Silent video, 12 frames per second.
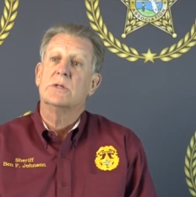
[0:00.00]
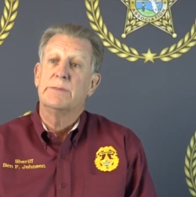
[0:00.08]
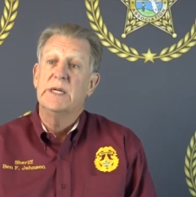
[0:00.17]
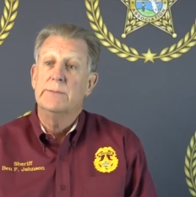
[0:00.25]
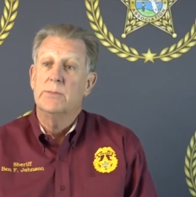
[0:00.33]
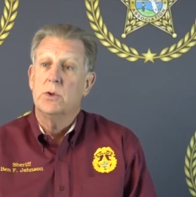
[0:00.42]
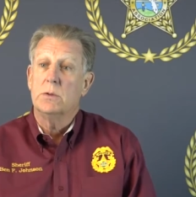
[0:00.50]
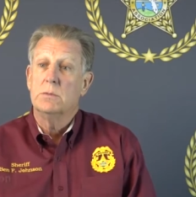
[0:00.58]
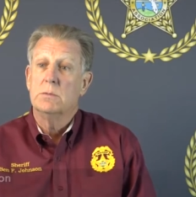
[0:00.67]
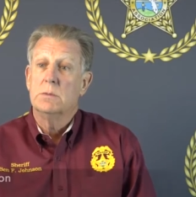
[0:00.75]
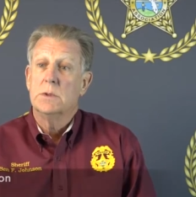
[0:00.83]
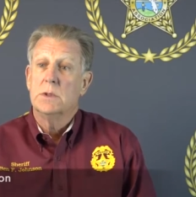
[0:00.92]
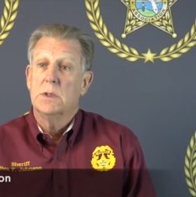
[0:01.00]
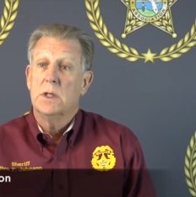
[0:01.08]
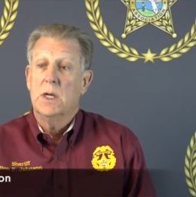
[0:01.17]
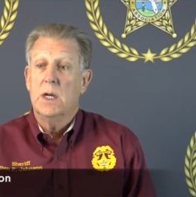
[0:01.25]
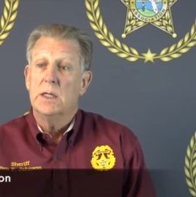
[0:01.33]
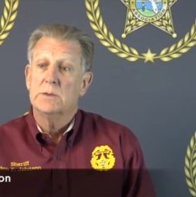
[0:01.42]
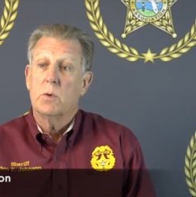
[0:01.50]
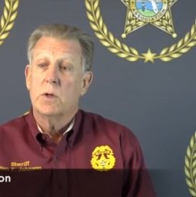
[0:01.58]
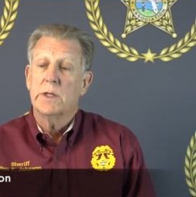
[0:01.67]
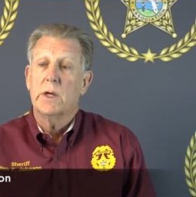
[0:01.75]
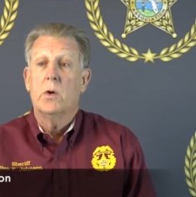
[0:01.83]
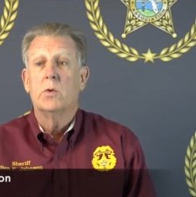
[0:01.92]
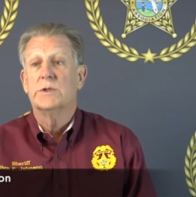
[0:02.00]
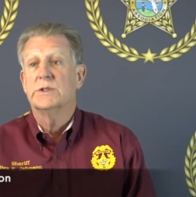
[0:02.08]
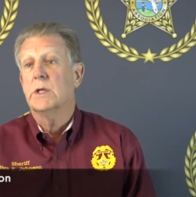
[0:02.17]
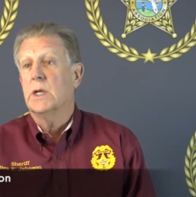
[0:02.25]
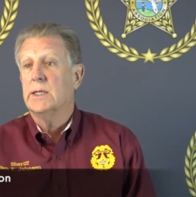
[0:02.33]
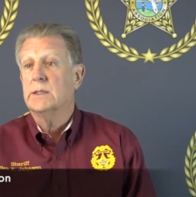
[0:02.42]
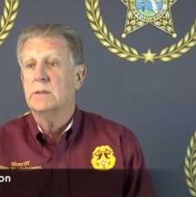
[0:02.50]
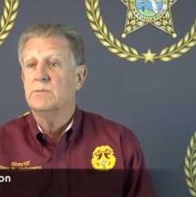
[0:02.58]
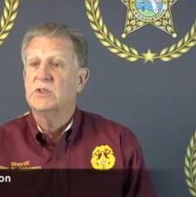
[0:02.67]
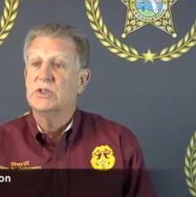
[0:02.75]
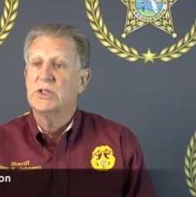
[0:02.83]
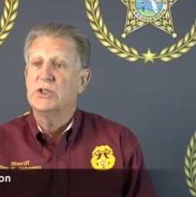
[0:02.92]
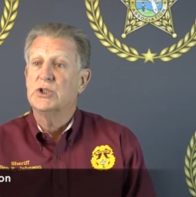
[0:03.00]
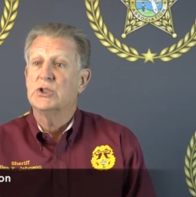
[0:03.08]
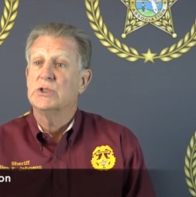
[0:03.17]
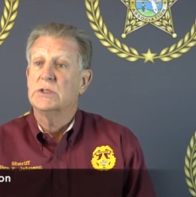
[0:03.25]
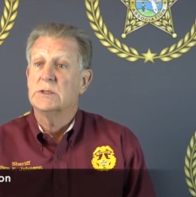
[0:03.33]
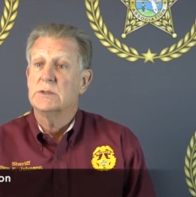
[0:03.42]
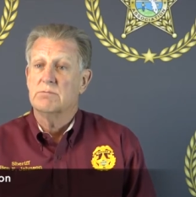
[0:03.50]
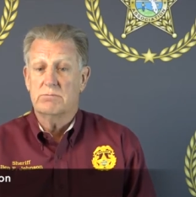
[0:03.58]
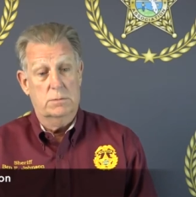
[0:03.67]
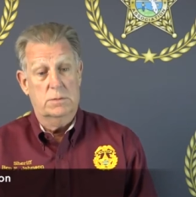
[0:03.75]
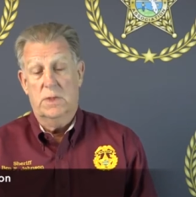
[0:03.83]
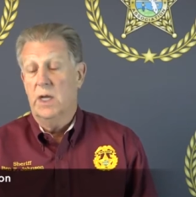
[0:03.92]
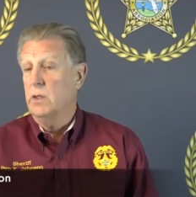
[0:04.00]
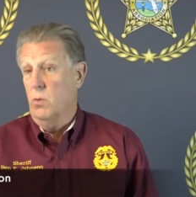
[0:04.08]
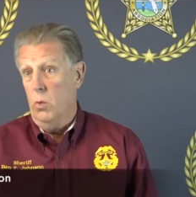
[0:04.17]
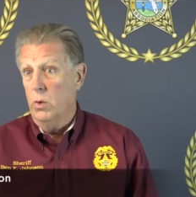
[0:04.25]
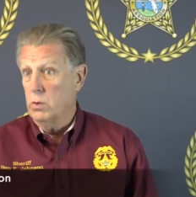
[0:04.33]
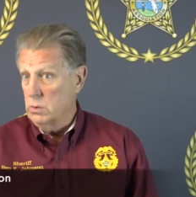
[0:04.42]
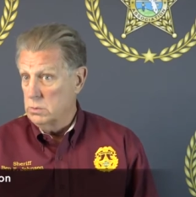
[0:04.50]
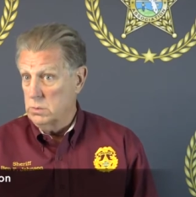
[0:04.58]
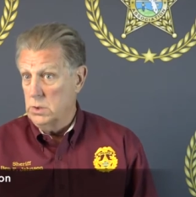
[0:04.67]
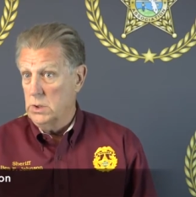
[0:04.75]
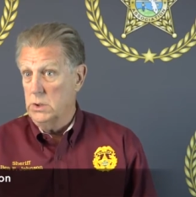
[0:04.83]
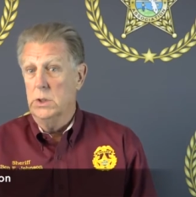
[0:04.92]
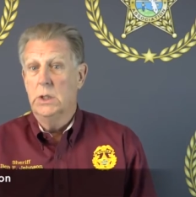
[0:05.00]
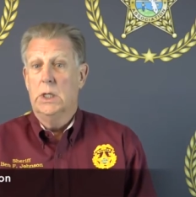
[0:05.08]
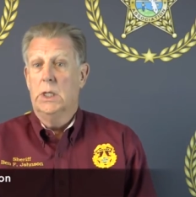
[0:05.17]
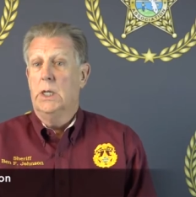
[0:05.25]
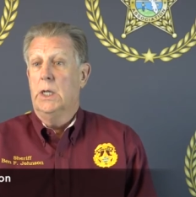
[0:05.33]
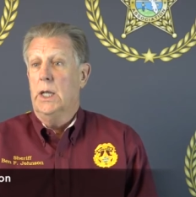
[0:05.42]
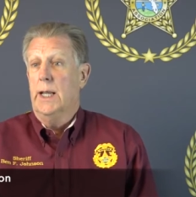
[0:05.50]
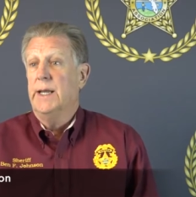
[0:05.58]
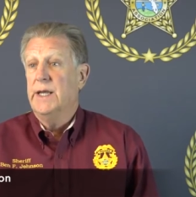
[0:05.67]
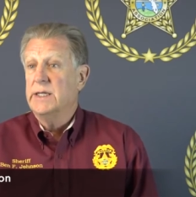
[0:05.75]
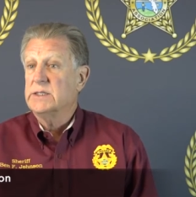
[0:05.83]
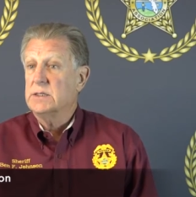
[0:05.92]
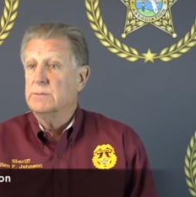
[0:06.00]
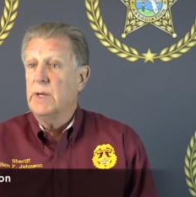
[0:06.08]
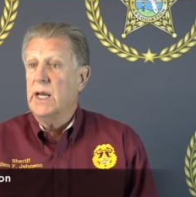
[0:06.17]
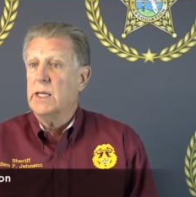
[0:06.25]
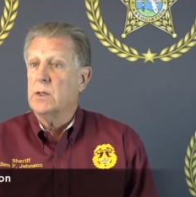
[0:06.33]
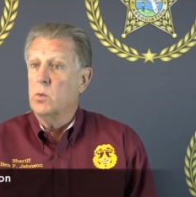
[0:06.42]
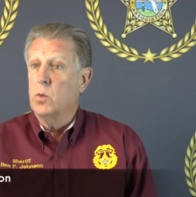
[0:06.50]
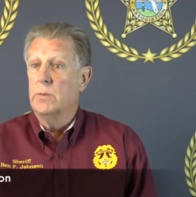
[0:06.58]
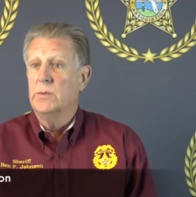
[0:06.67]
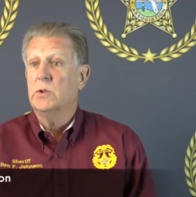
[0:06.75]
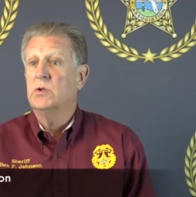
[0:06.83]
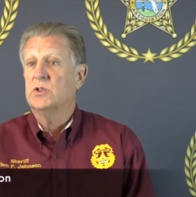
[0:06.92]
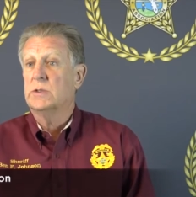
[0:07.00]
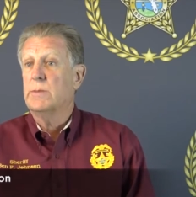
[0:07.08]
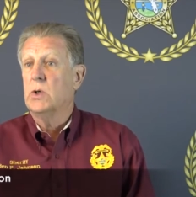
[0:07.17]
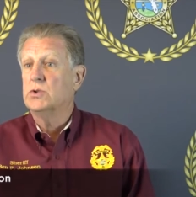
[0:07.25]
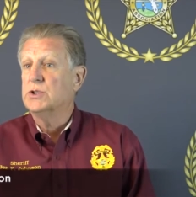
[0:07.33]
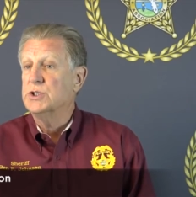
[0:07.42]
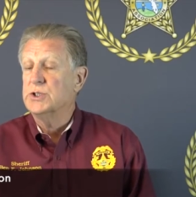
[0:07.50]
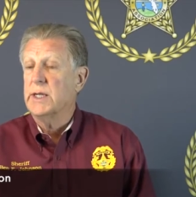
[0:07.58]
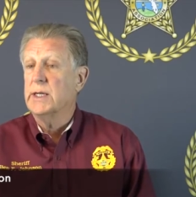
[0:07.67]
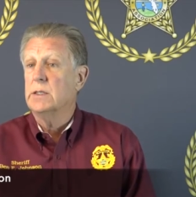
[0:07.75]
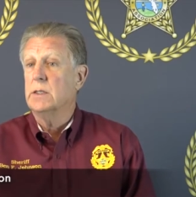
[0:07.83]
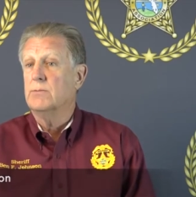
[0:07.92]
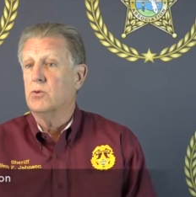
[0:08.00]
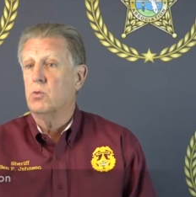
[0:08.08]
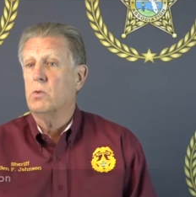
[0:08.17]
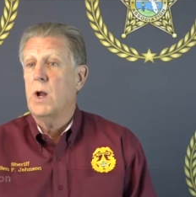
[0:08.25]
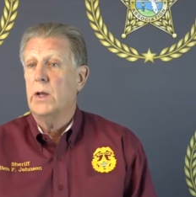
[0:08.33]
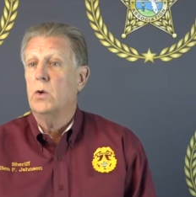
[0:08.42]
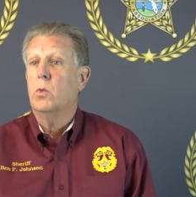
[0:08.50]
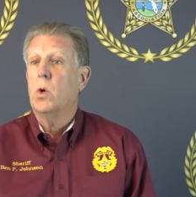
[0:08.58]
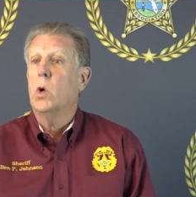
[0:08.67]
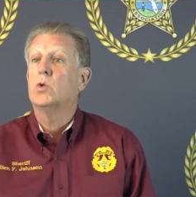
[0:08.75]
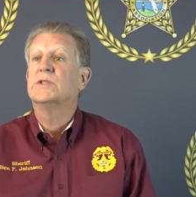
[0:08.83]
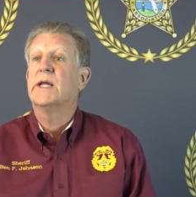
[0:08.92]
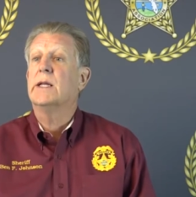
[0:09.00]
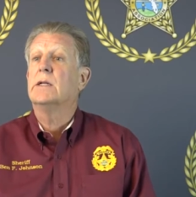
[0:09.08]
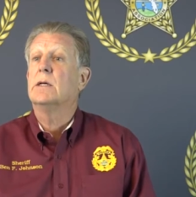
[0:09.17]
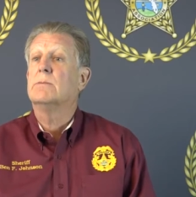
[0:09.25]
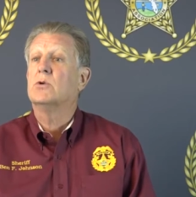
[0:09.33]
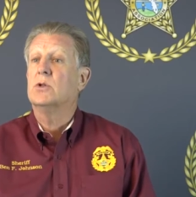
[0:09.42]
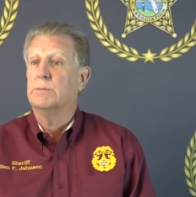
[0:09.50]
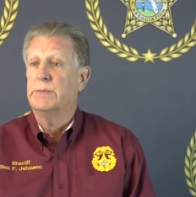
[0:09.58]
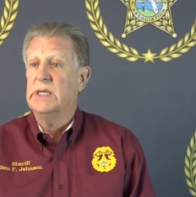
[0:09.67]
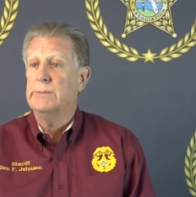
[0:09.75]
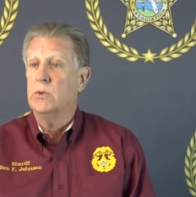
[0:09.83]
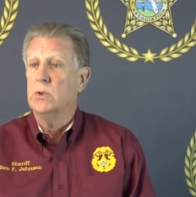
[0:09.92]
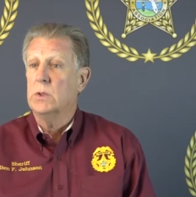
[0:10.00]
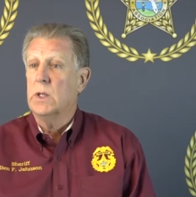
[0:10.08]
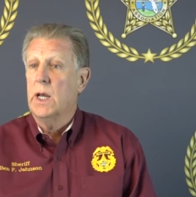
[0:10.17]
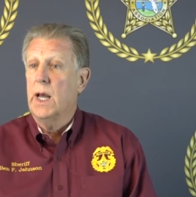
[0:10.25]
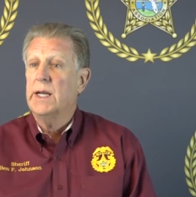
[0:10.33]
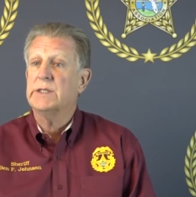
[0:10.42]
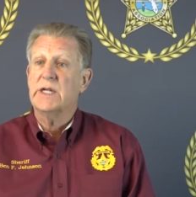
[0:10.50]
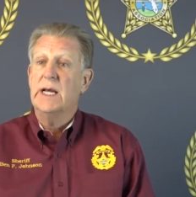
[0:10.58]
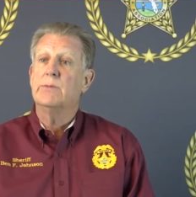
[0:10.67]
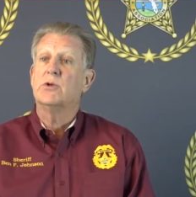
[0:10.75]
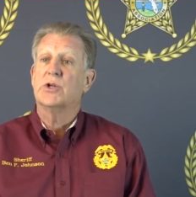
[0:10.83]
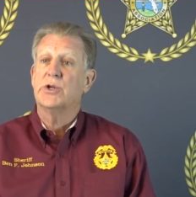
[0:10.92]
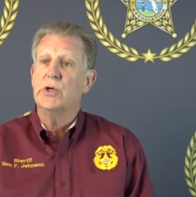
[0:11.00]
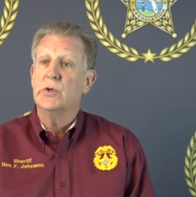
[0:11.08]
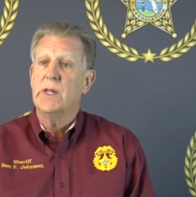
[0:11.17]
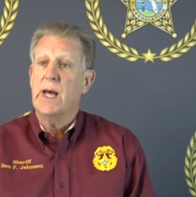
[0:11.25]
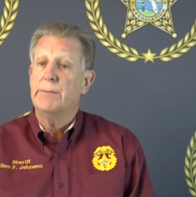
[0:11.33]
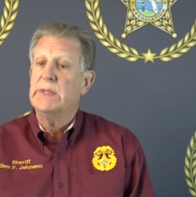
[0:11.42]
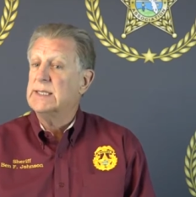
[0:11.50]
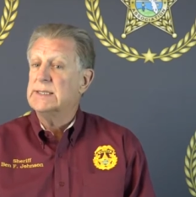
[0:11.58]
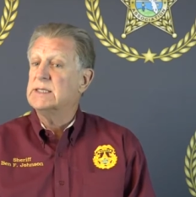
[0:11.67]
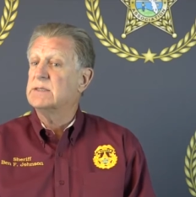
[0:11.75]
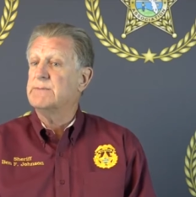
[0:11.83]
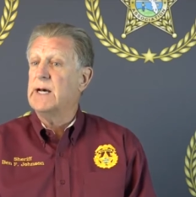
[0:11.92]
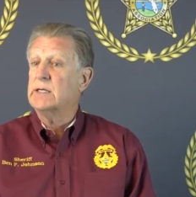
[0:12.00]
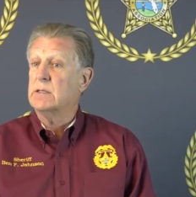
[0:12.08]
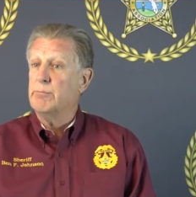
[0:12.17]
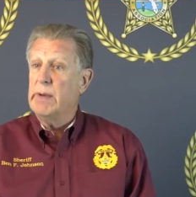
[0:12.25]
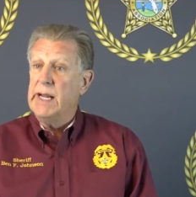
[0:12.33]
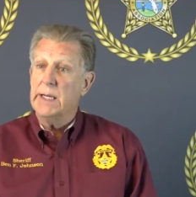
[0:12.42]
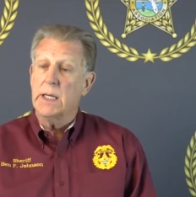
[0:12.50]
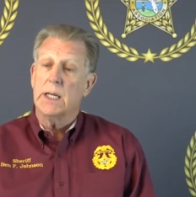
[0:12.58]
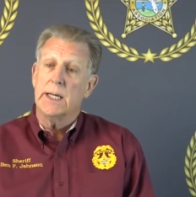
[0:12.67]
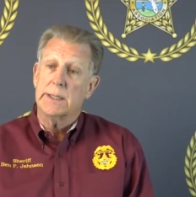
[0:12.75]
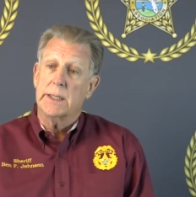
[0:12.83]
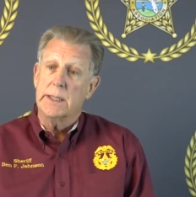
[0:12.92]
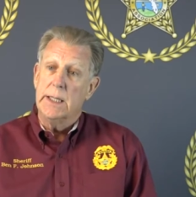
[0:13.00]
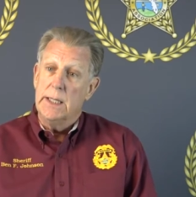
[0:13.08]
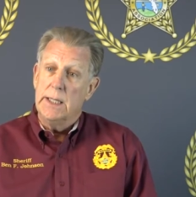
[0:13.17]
of the people, as one of the oldest elected positions in the world, really. It's the man or woman who's supposed to stand up for right or wrong, stand up for the people, and is able to do that because of the fact of being elected.